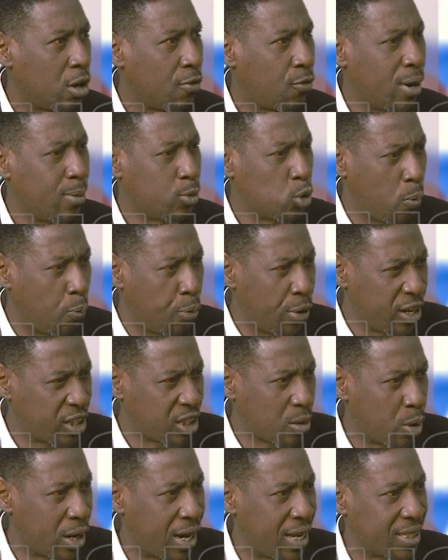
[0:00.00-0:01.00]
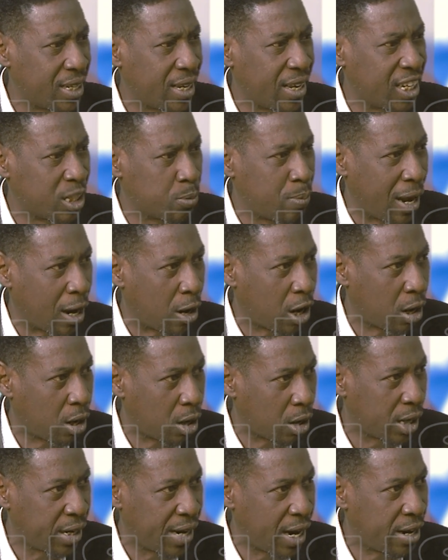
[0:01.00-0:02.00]
for him to bring someone and say he's my
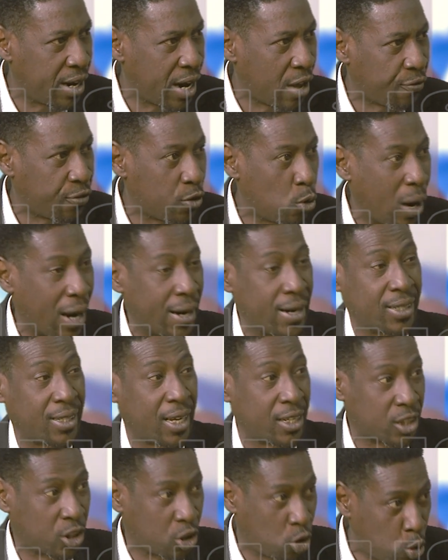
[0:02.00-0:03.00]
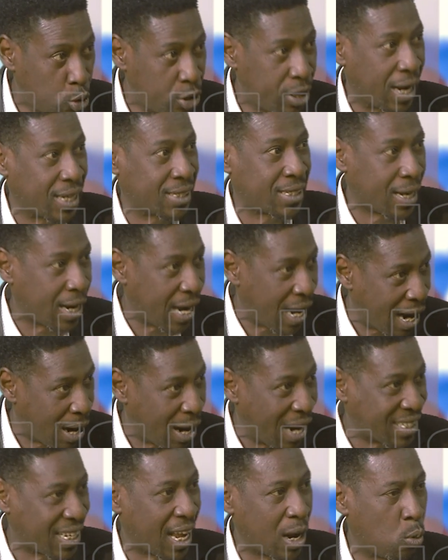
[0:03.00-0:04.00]
nephew and he's as good as
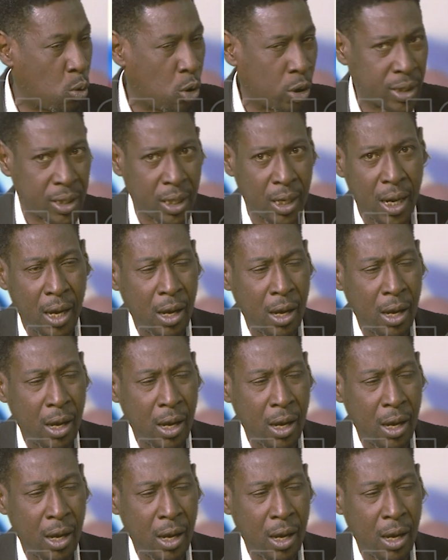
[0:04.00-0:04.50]
I was,